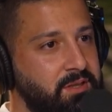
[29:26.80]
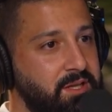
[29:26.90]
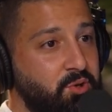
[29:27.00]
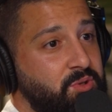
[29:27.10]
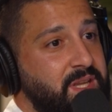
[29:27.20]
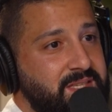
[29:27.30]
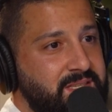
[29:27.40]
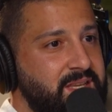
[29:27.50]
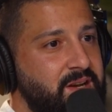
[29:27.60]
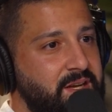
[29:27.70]
They don't
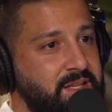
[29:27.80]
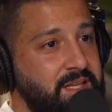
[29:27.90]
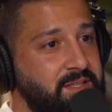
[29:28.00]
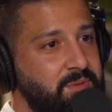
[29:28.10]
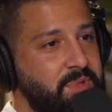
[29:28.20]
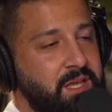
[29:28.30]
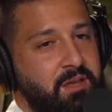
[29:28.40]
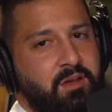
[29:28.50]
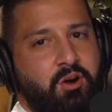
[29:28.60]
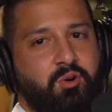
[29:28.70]
necessarily need to
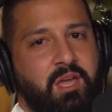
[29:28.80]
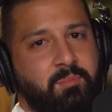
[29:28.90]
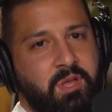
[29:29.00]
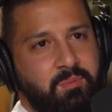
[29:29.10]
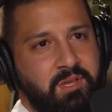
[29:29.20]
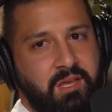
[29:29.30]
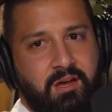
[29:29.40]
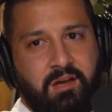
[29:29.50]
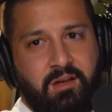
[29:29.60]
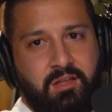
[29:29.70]
be, okay,
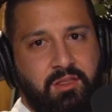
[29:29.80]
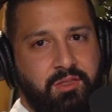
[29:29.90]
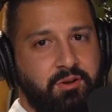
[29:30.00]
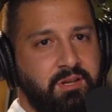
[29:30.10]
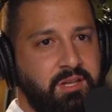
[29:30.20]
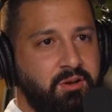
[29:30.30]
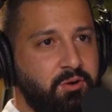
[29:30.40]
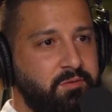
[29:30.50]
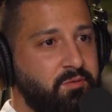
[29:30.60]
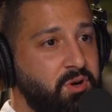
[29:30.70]
maybe
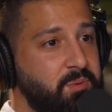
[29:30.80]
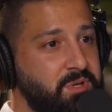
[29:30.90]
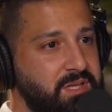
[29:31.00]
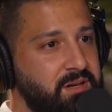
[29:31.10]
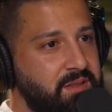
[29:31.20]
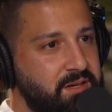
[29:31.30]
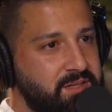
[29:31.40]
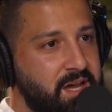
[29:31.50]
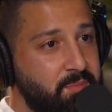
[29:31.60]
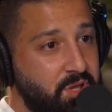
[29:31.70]
30 or 40% of
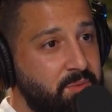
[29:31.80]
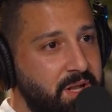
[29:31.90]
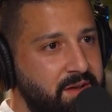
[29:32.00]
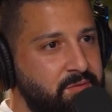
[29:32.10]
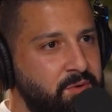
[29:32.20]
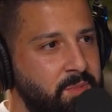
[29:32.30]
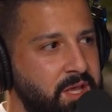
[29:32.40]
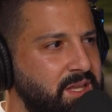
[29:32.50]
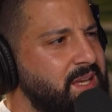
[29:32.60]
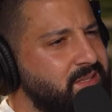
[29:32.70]
their time on the
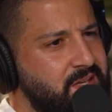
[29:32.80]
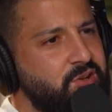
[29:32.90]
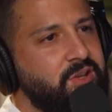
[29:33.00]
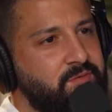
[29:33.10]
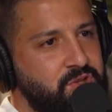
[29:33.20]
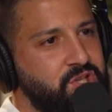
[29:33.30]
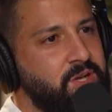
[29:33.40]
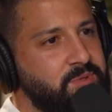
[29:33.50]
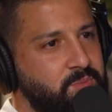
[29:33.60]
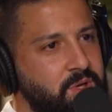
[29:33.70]
platform. Yes, they're looking for
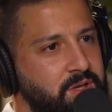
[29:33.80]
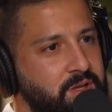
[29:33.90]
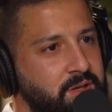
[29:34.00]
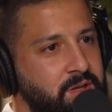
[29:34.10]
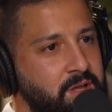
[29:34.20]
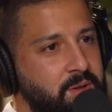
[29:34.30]
jobs and whatnot.